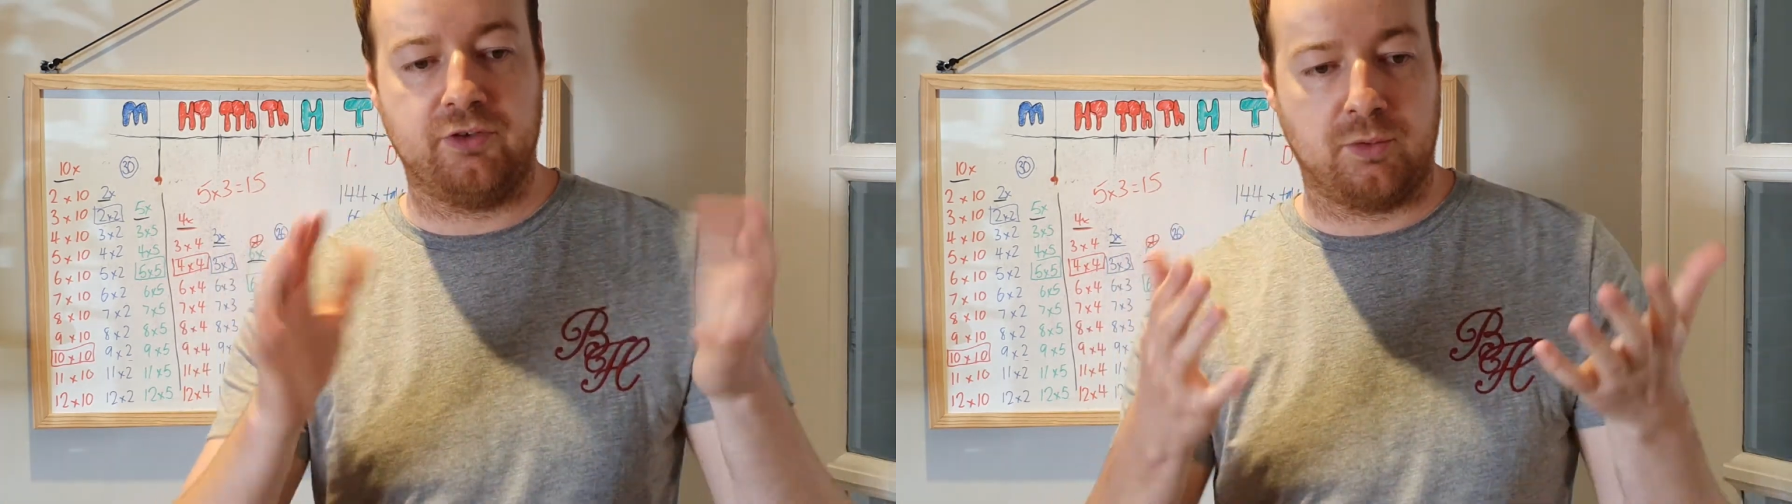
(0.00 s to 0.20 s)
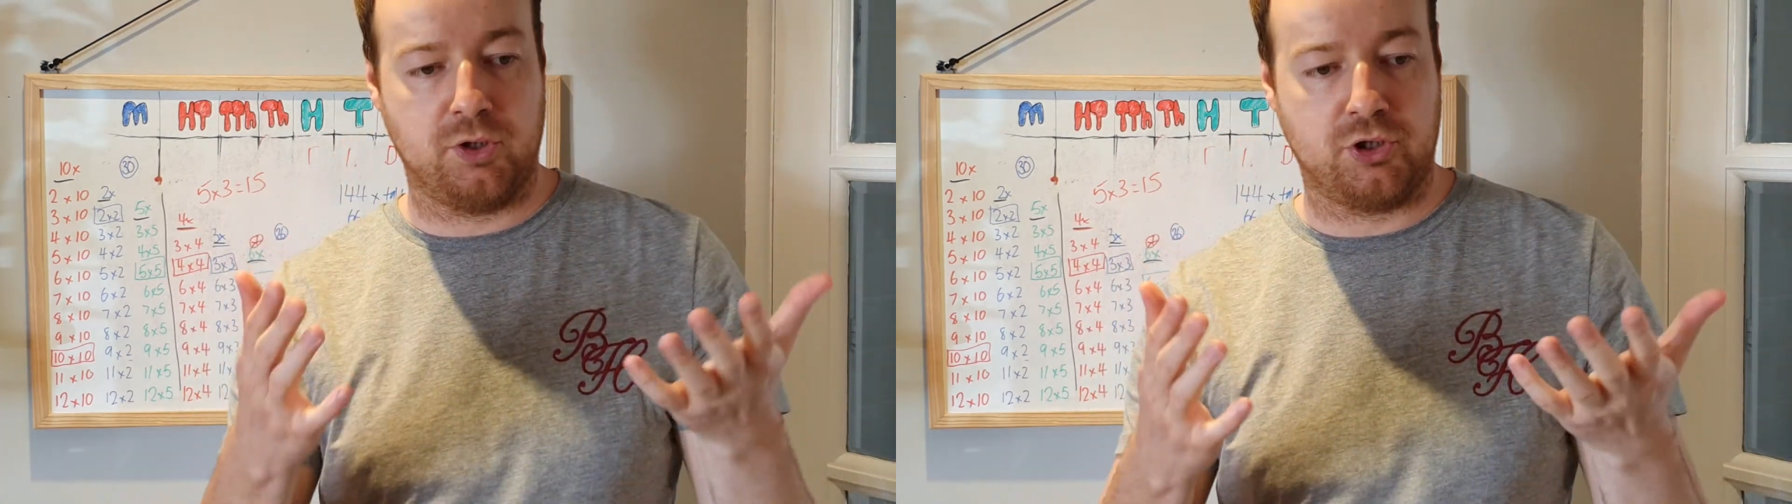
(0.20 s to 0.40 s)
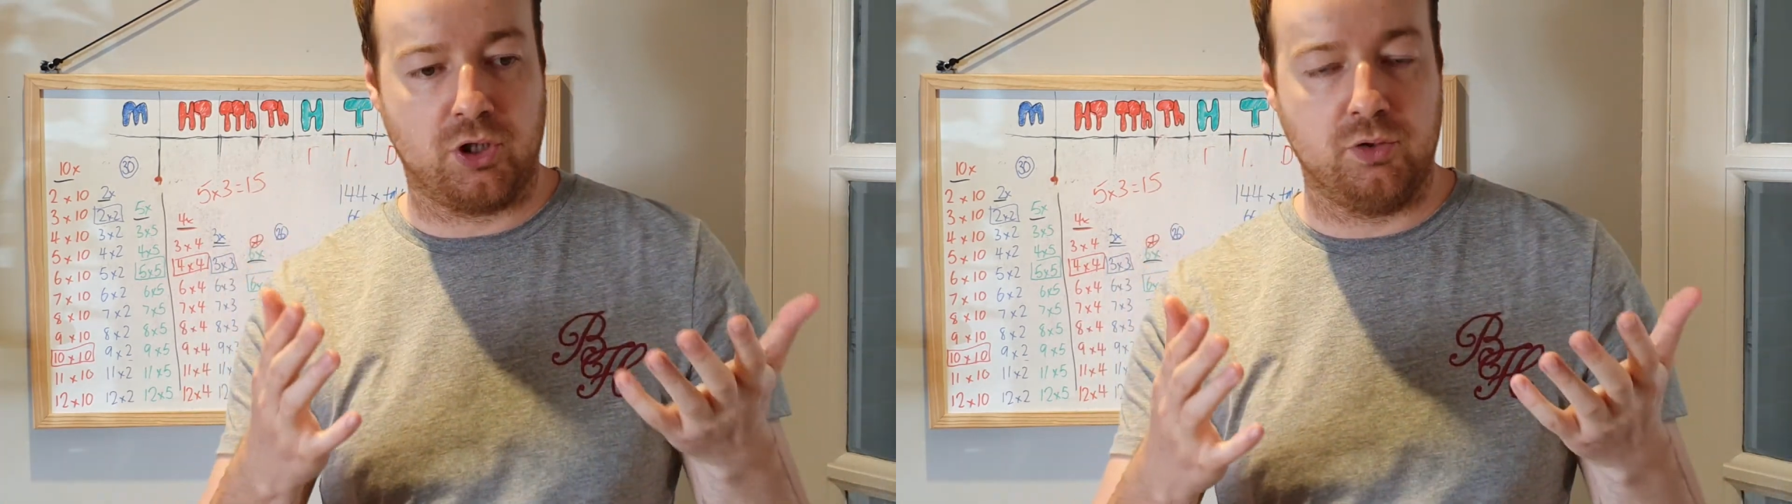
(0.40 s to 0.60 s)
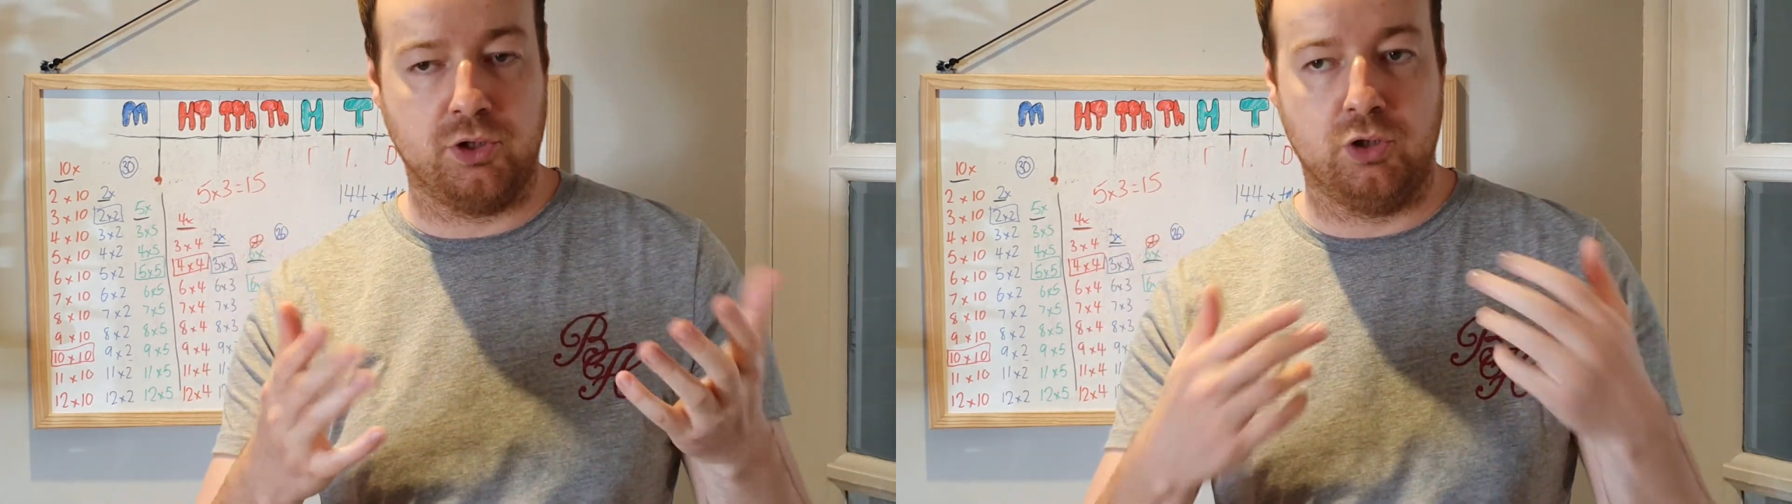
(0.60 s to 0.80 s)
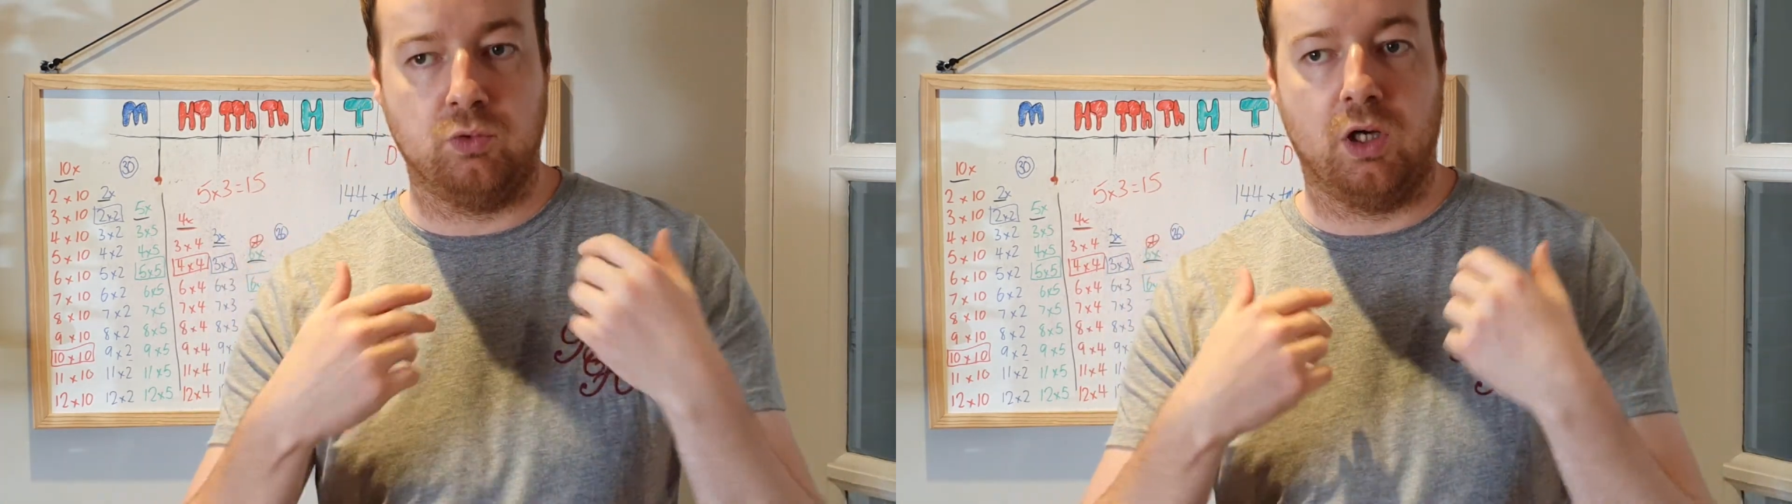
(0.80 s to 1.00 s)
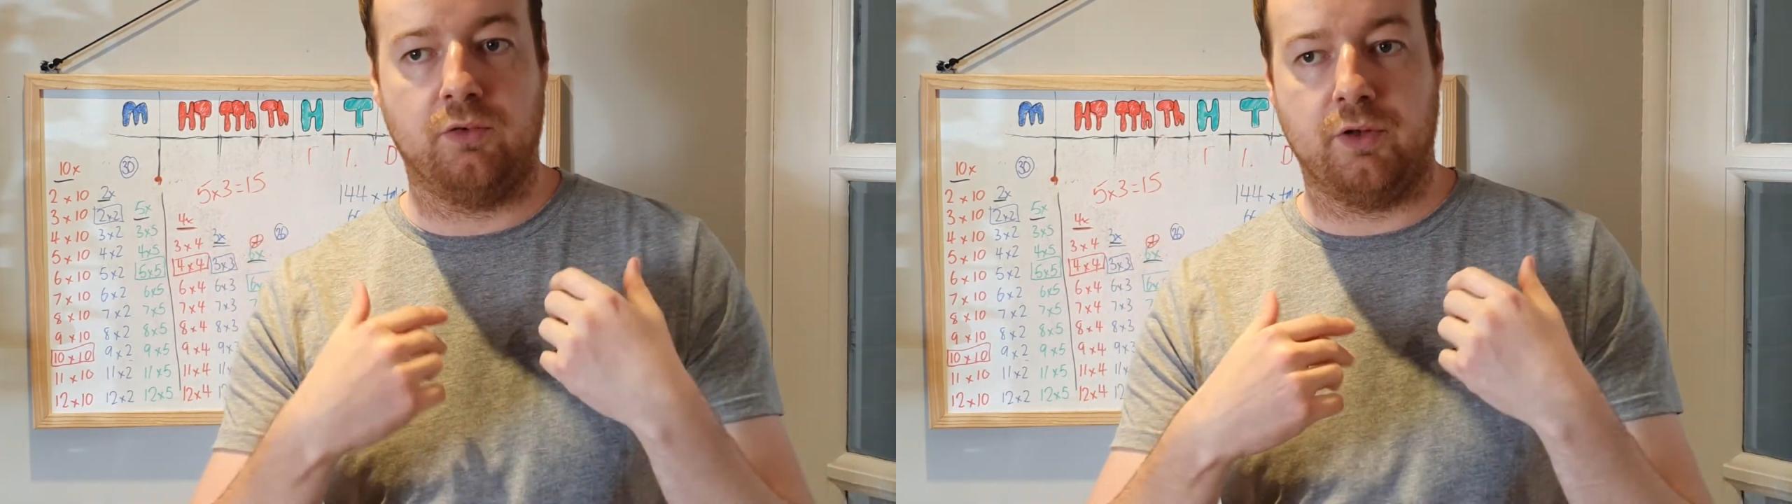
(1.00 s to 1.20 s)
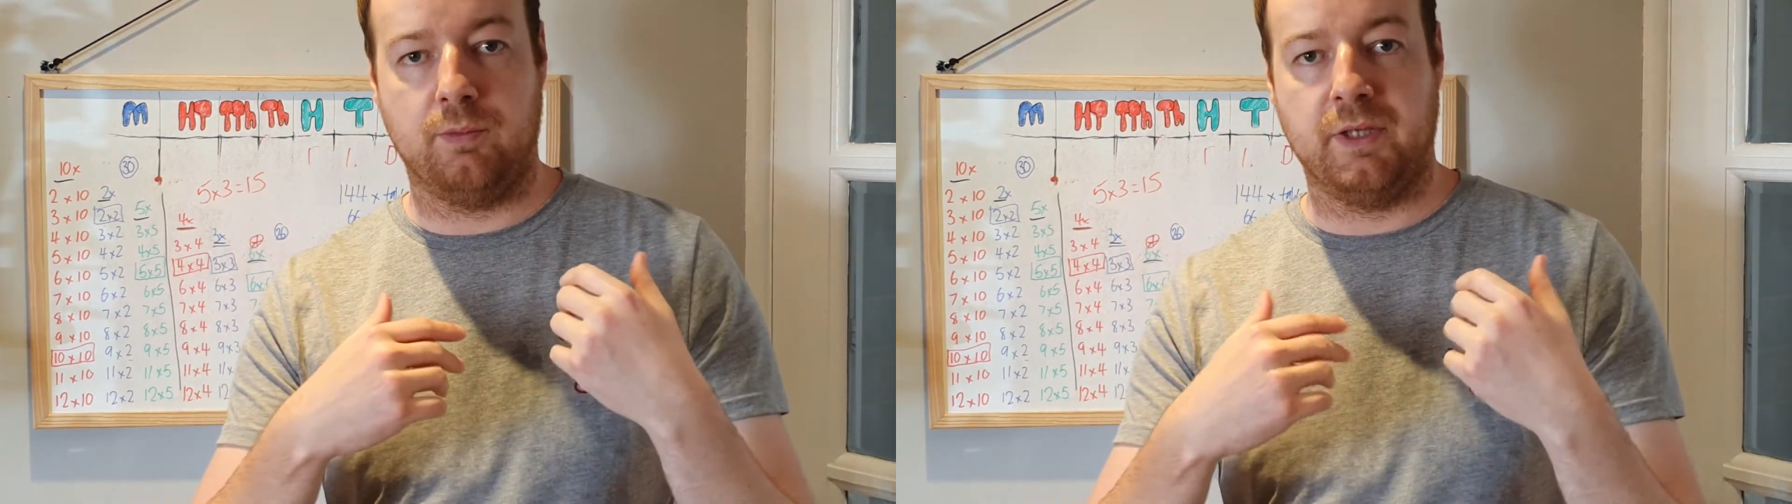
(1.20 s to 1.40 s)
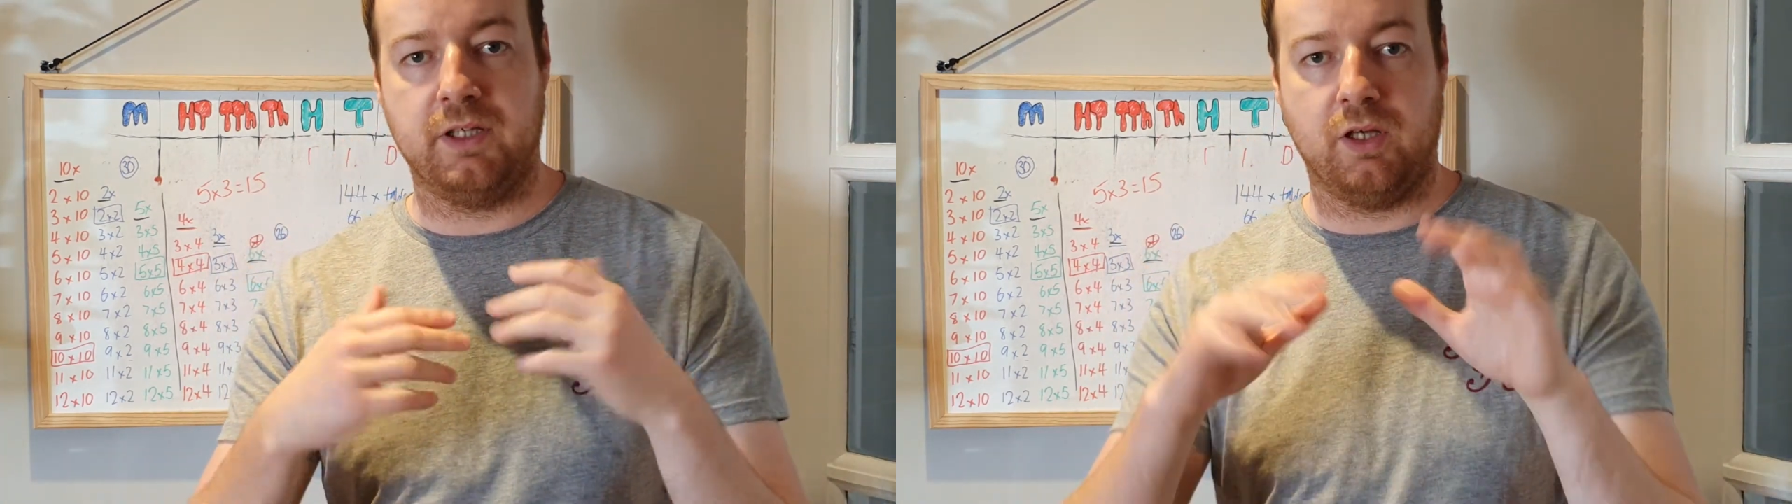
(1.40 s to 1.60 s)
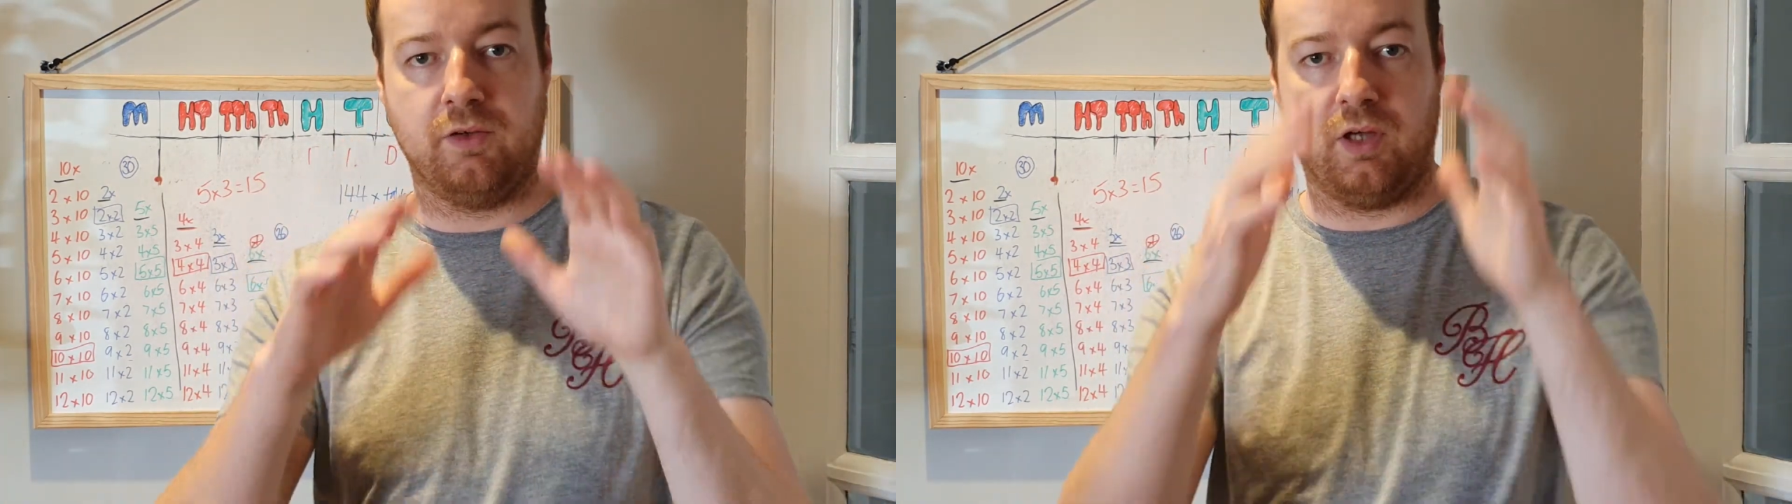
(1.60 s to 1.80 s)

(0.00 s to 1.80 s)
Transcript: I'm going to show you rather than me.